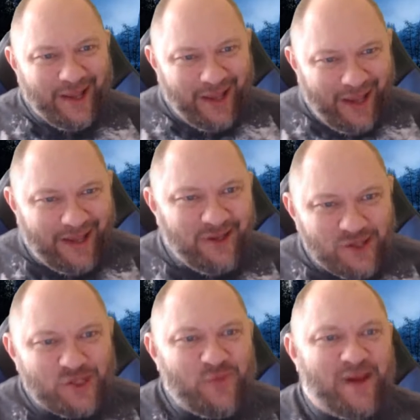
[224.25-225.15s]
in your
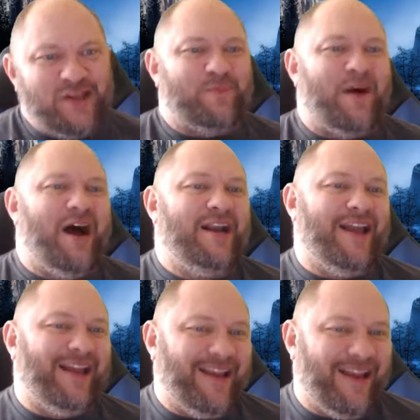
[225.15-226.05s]
sweet spot
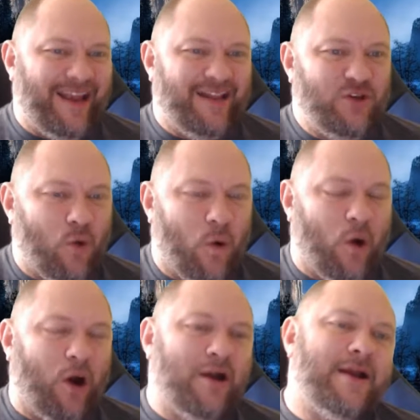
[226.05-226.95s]
and in
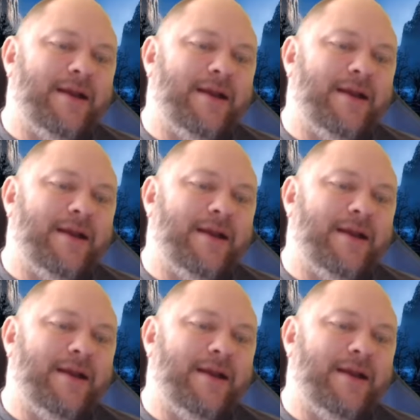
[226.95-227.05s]
your